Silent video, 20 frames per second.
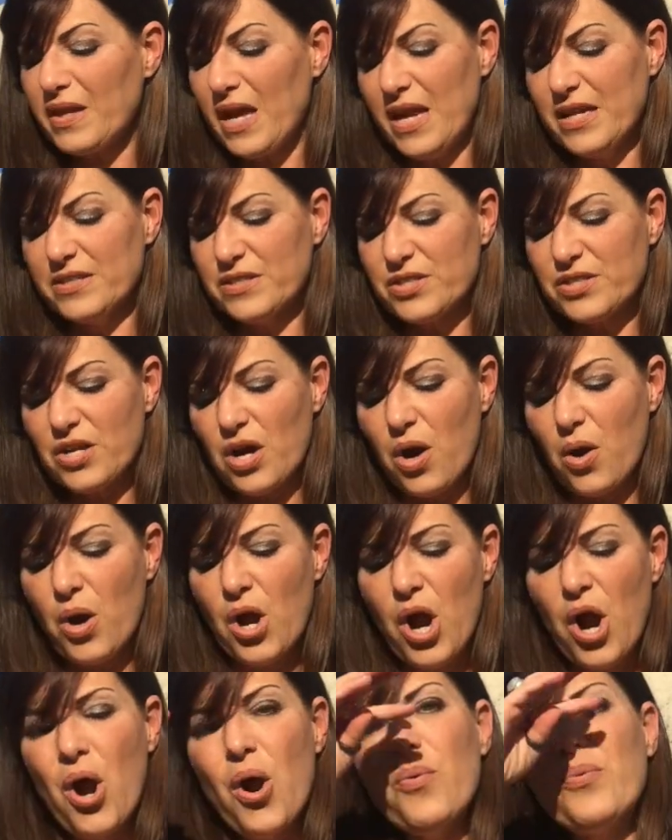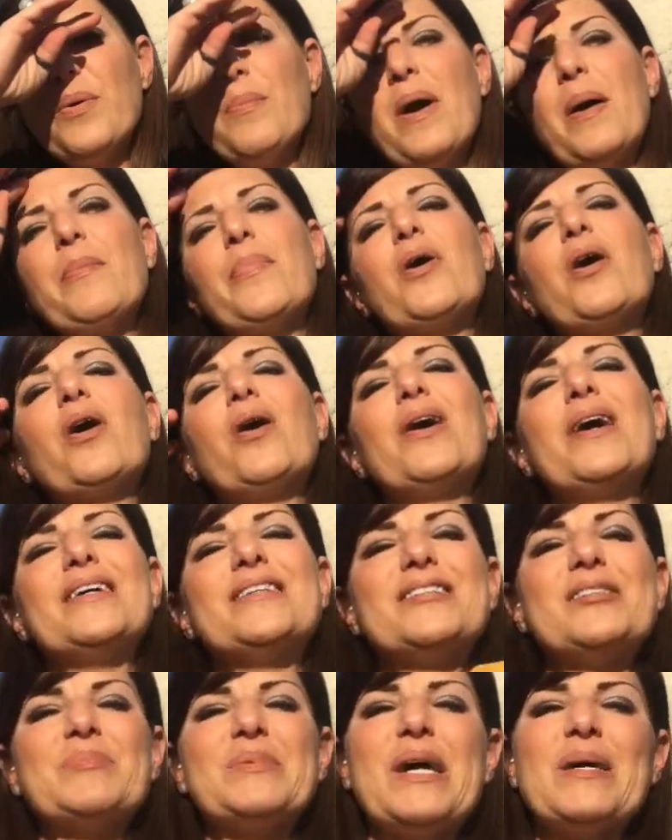And so remember,
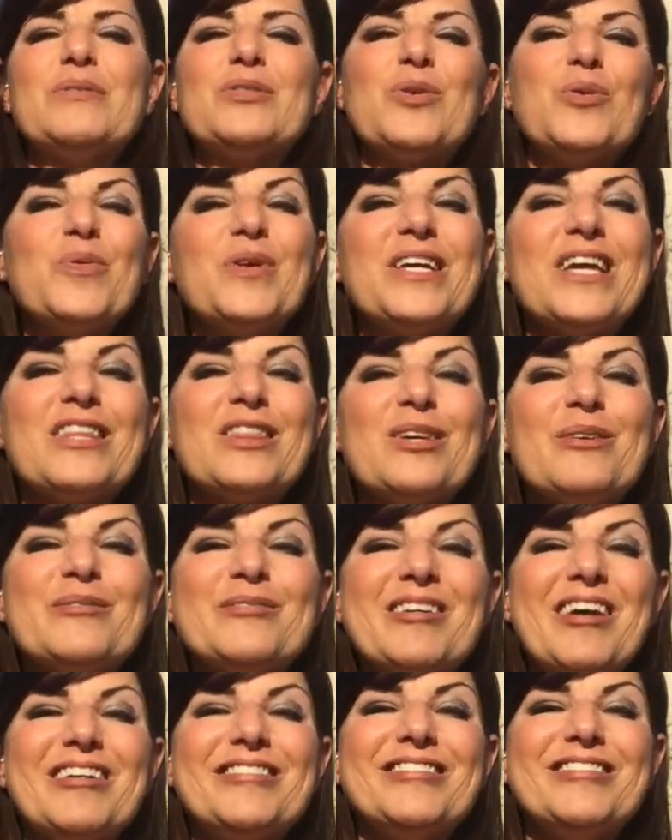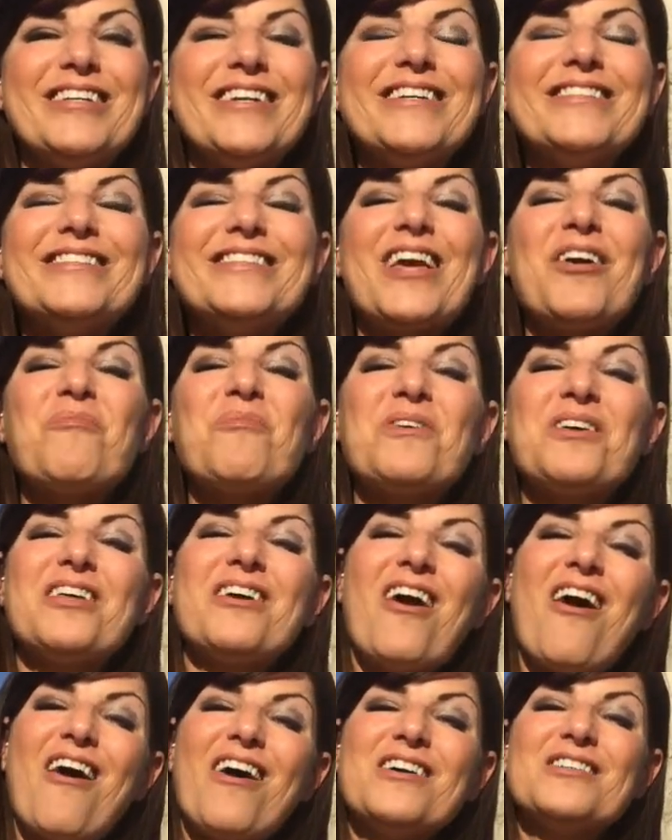sometimes when we get those ideas, they
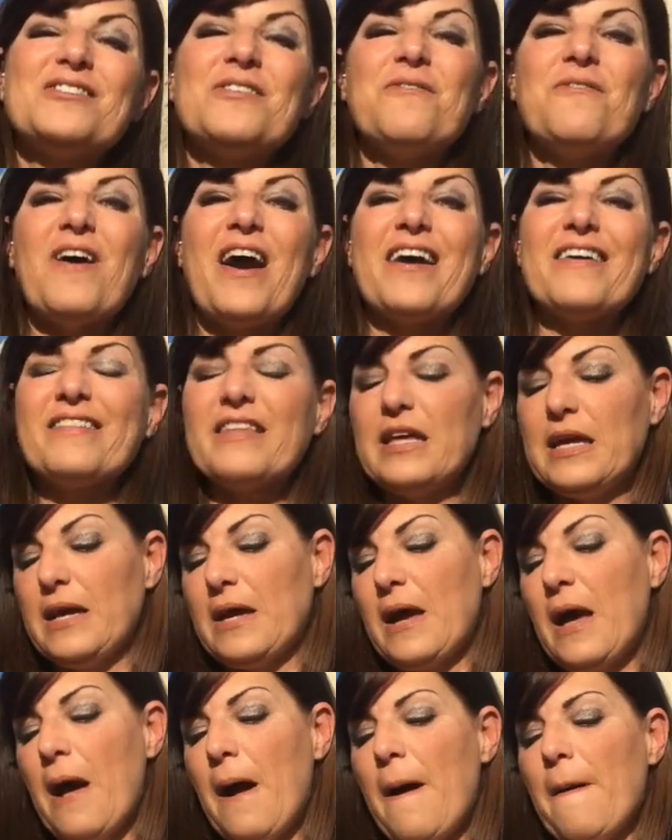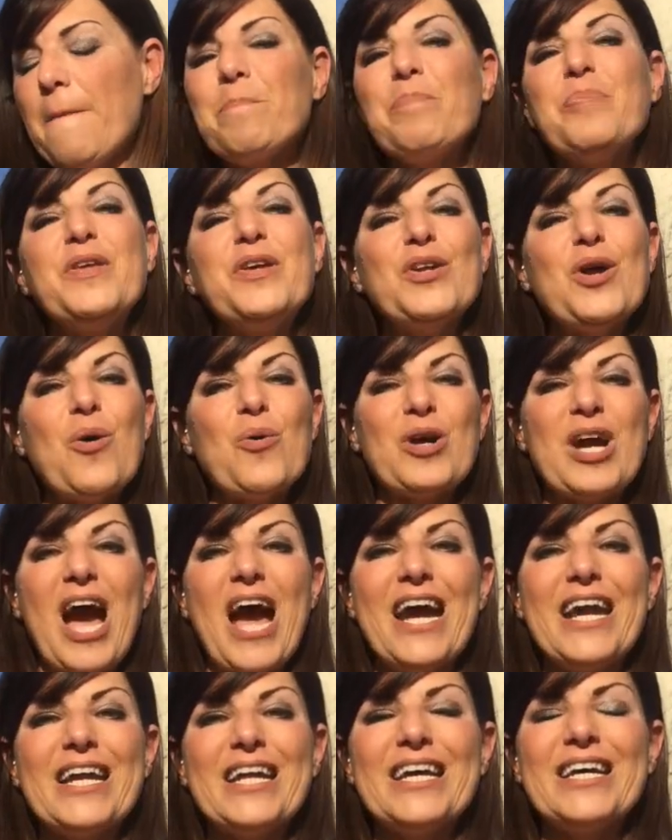really are divinely you know,
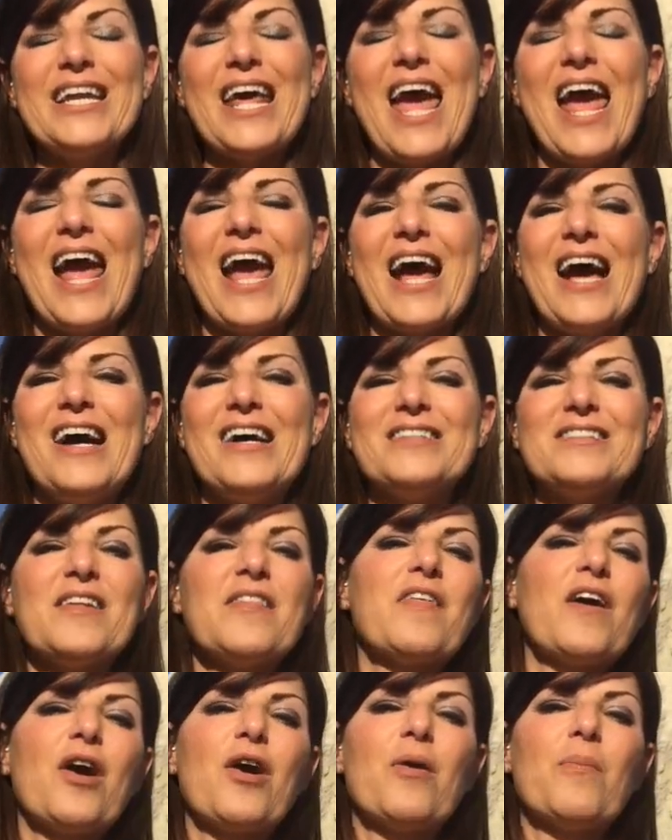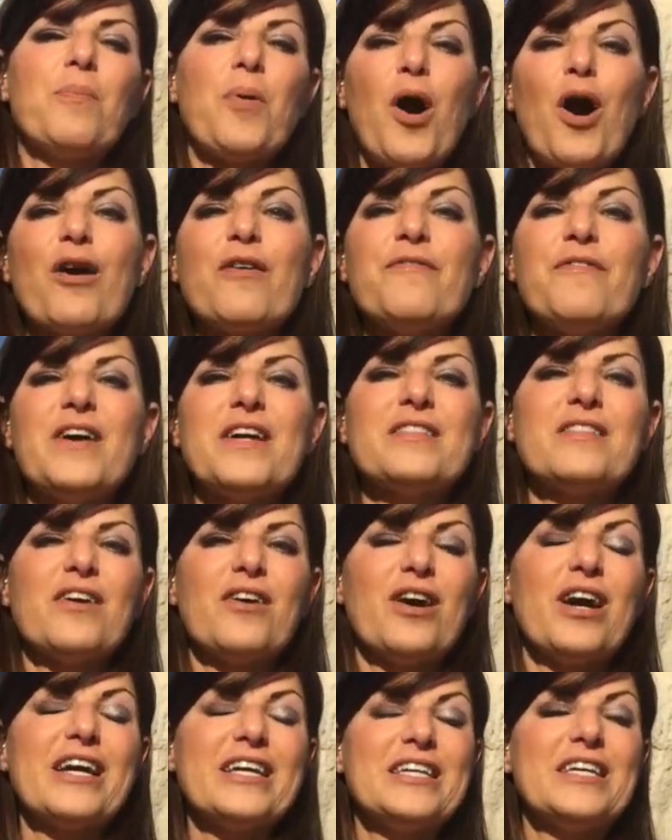guided and they're perfect.
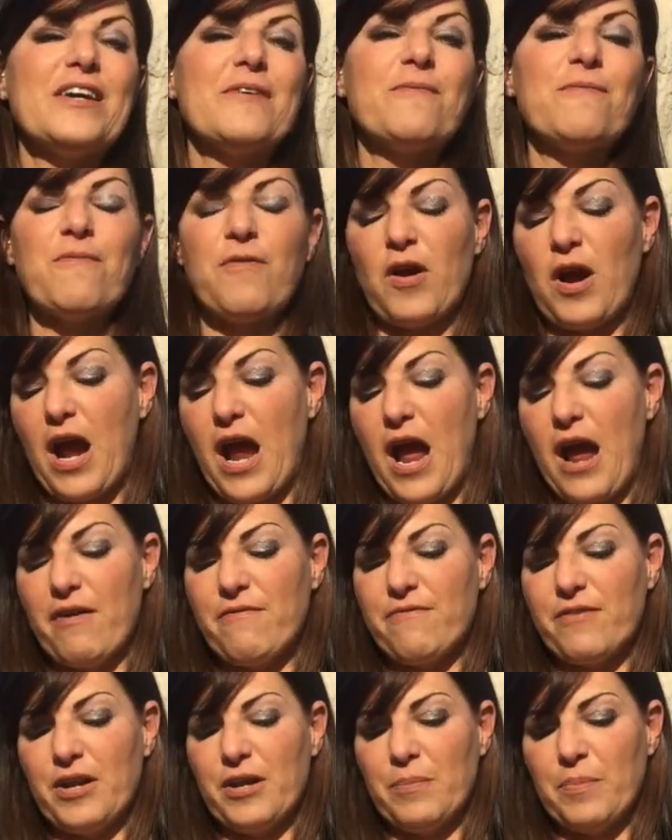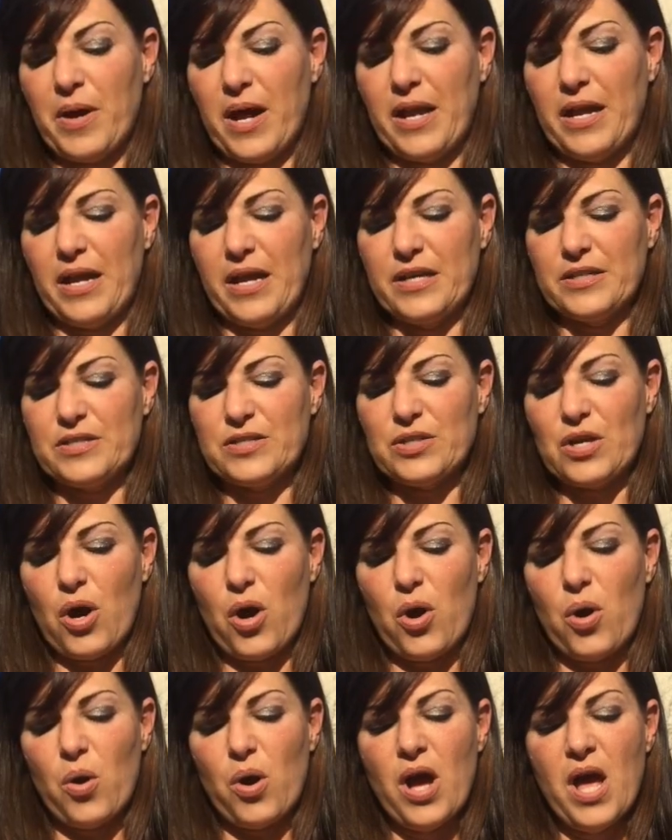They're a gift for everybody.
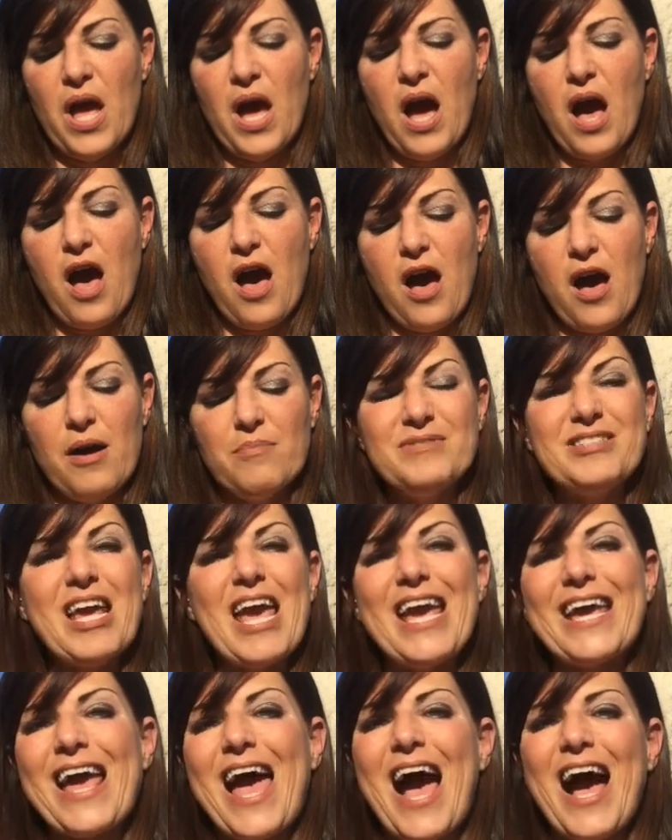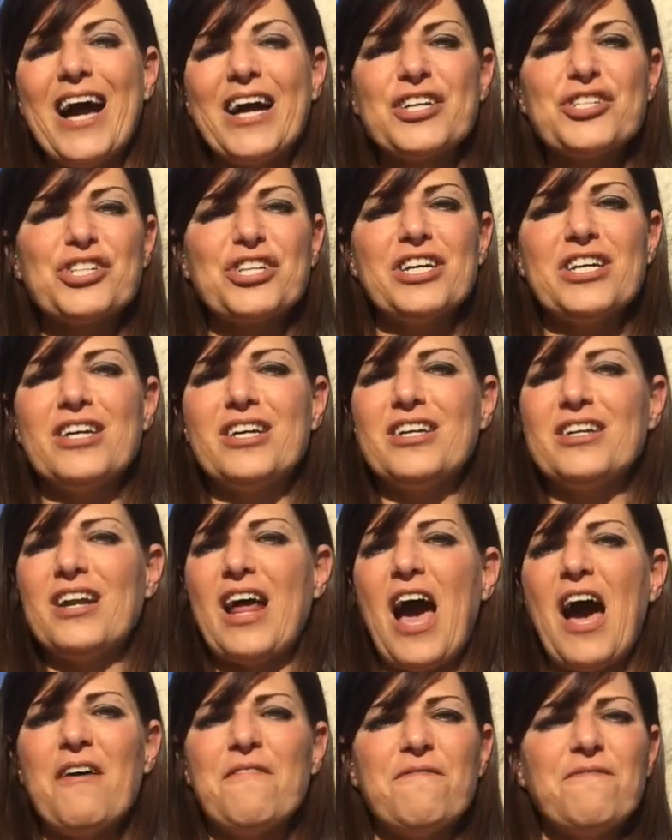So um, take action,
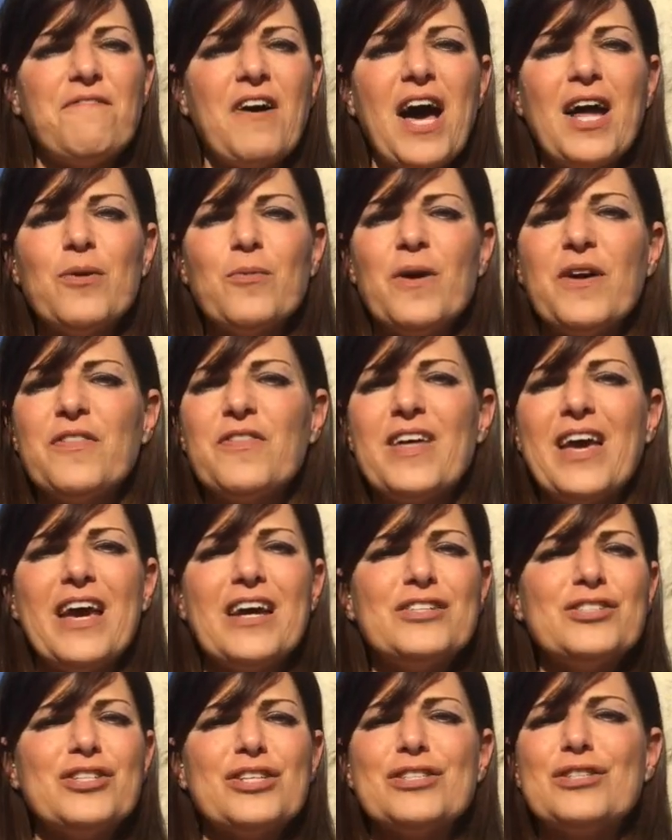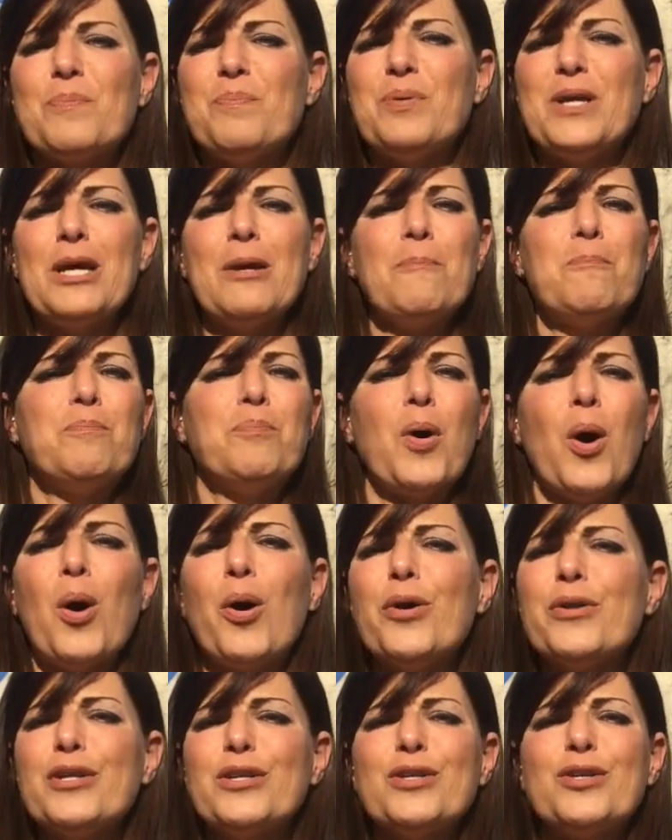have fun with it. Just be
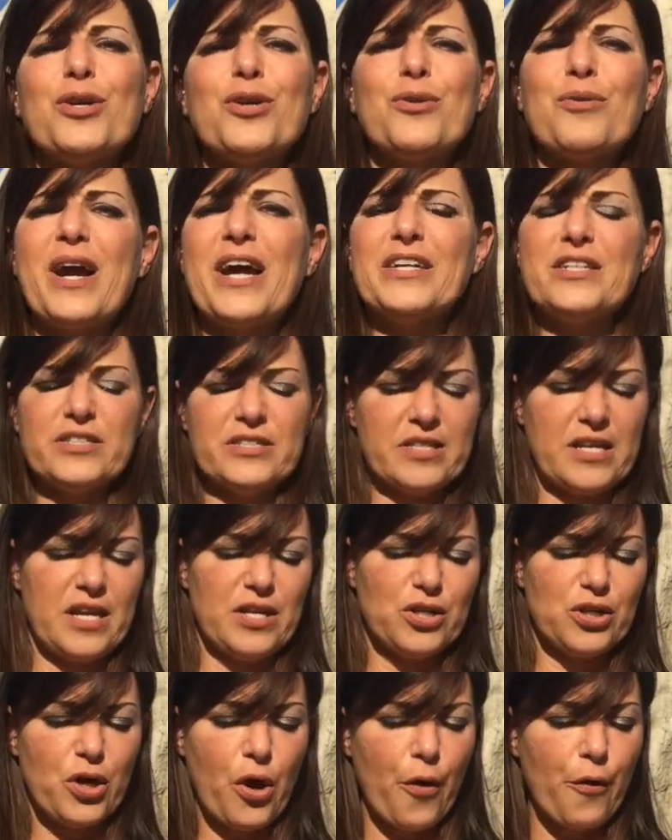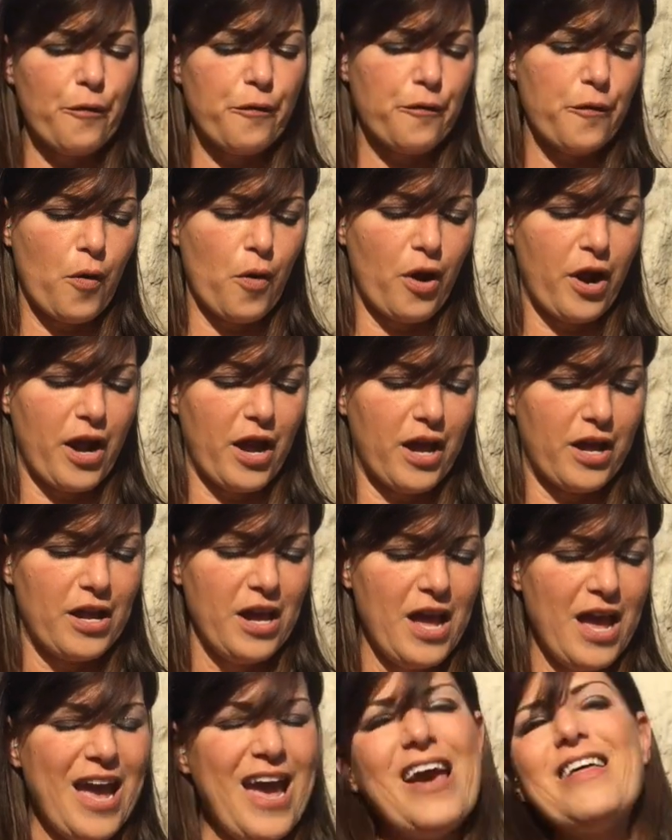bold and courageous and go for it
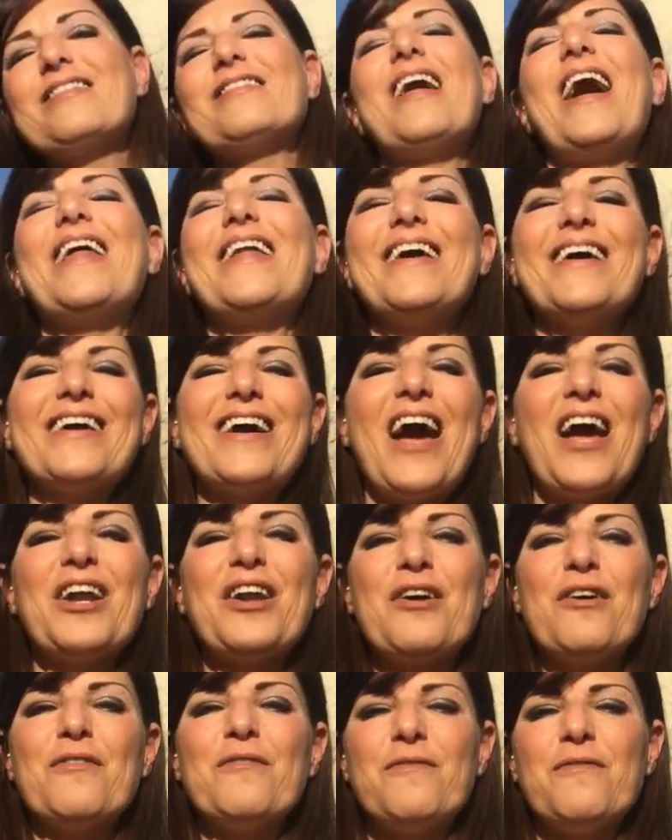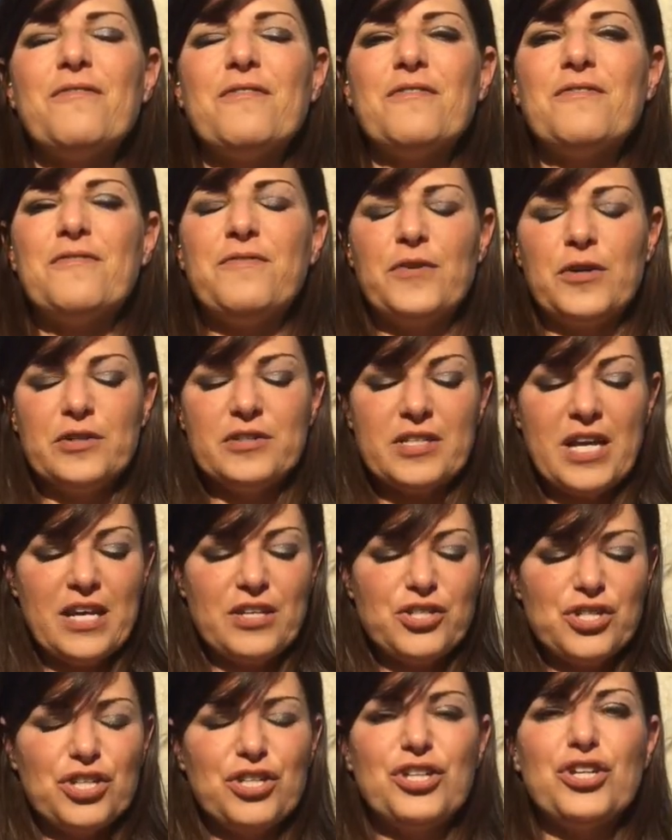and let it kind of
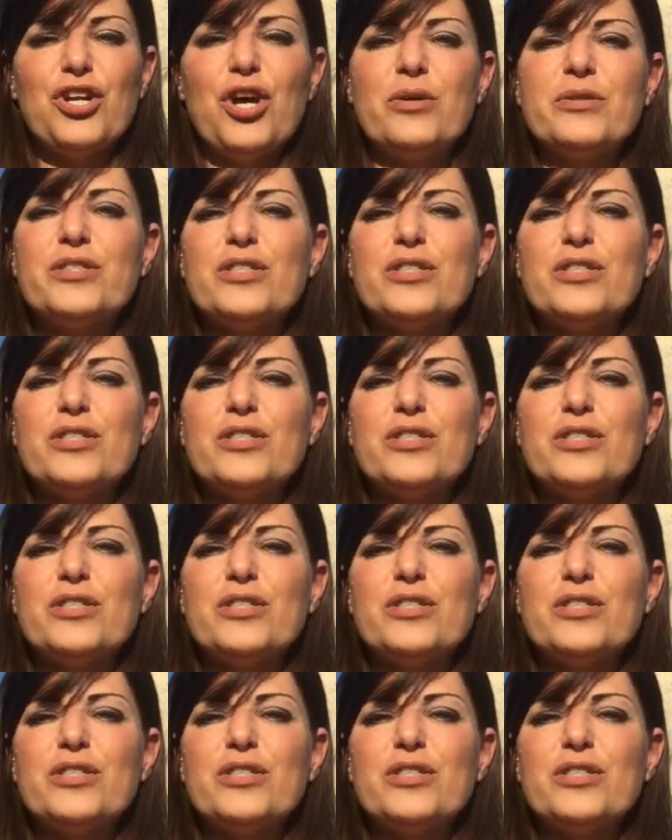fruition, you know?